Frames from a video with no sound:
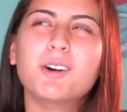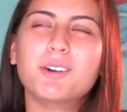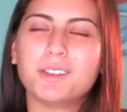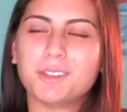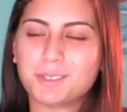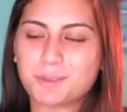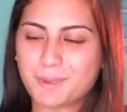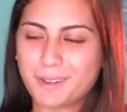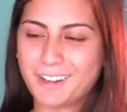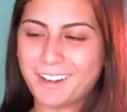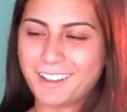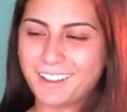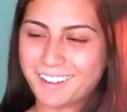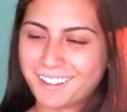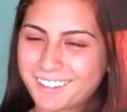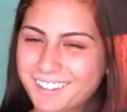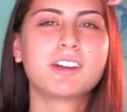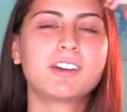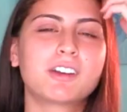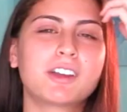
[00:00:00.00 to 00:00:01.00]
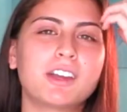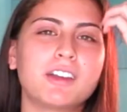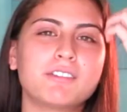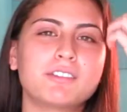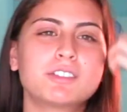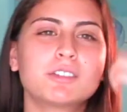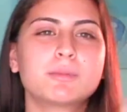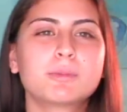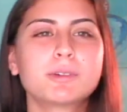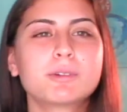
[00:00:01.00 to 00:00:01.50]
Oh, that's my neck. Okay, if
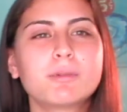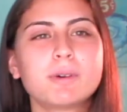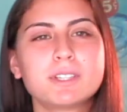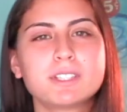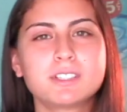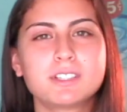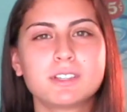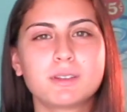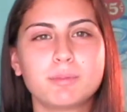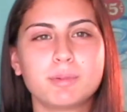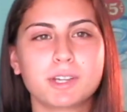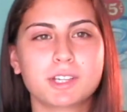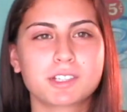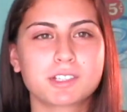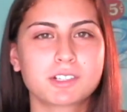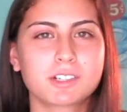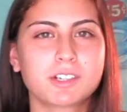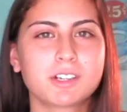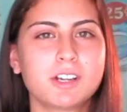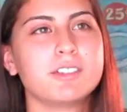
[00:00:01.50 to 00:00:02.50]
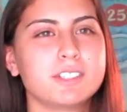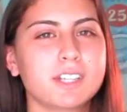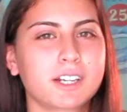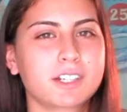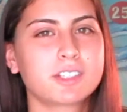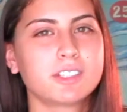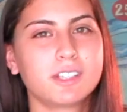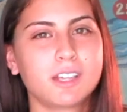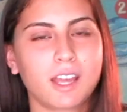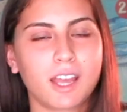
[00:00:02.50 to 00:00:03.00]
Subaru wasn't in the picture, I was
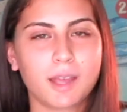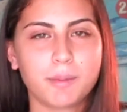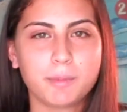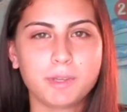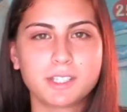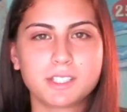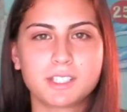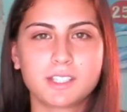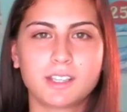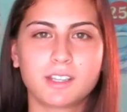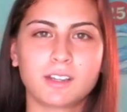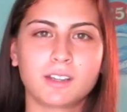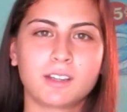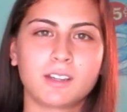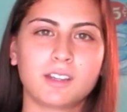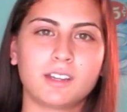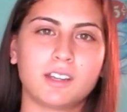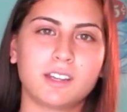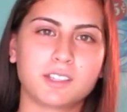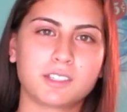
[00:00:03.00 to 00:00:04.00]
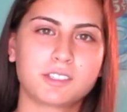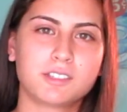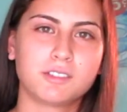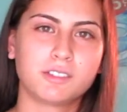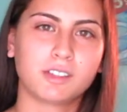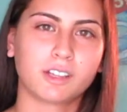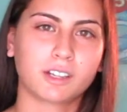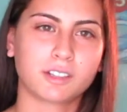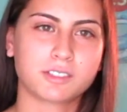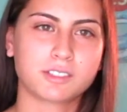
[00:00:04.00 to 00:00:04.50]
actually aiming to get an
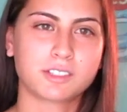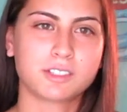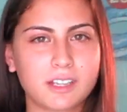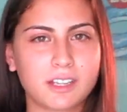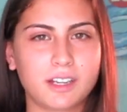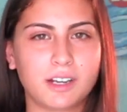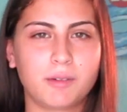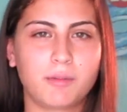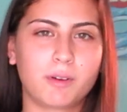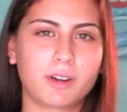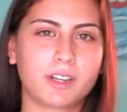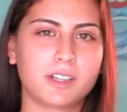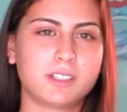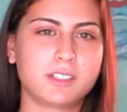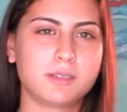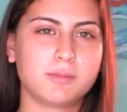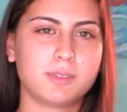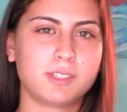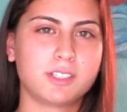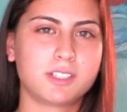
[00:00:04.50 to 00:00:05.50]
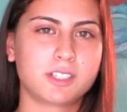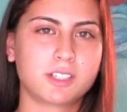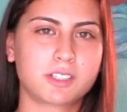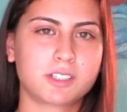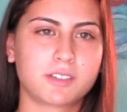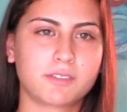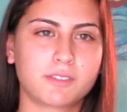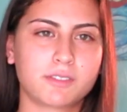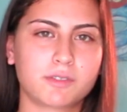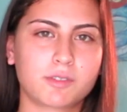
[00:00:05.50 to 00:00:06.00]
S2000 and I wanted it to be stick
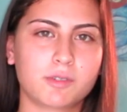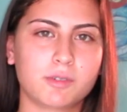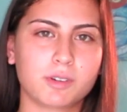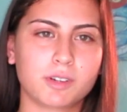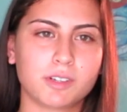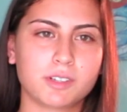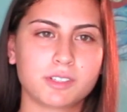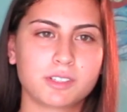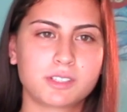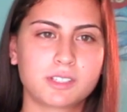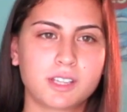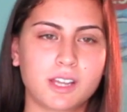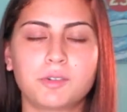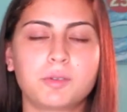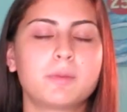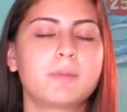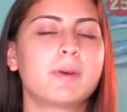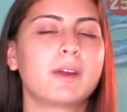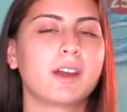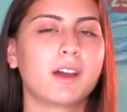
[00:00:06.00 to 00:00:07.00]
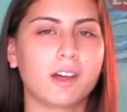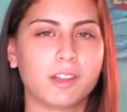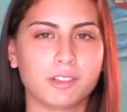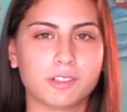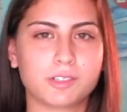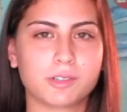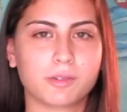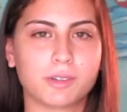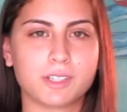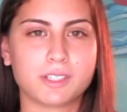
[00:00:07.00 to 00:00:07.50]
shift, of course. I would be my other
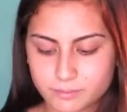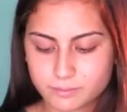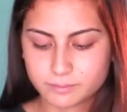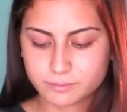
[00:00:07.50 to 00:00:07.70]
choice.